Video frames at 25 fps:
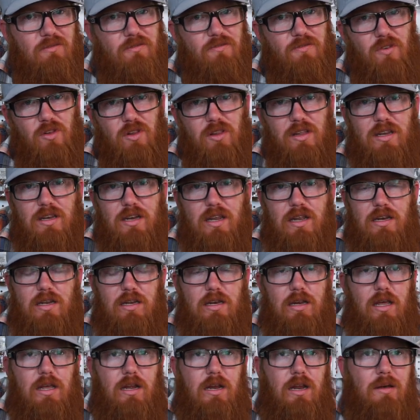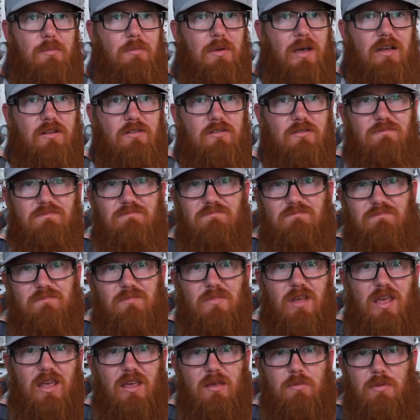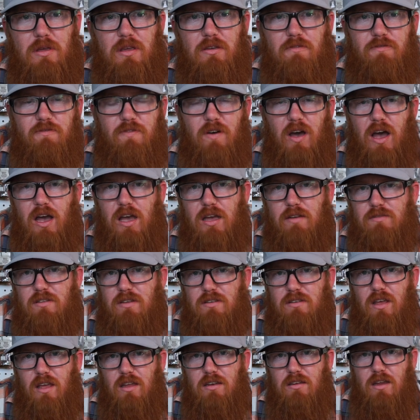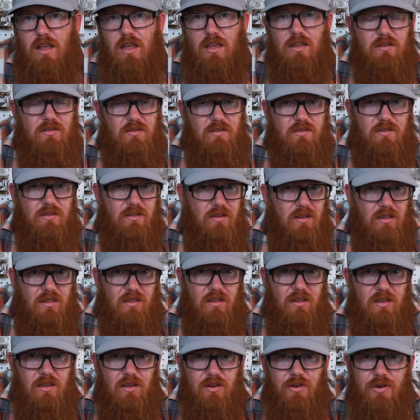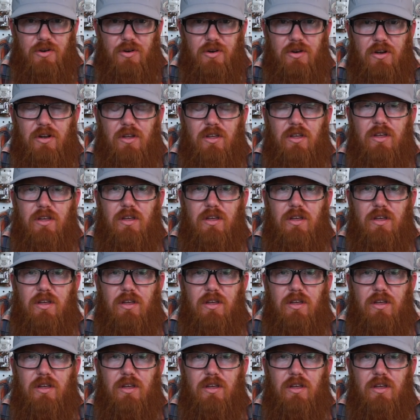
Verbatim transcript: fully needed it. About maybe five to ten days in the year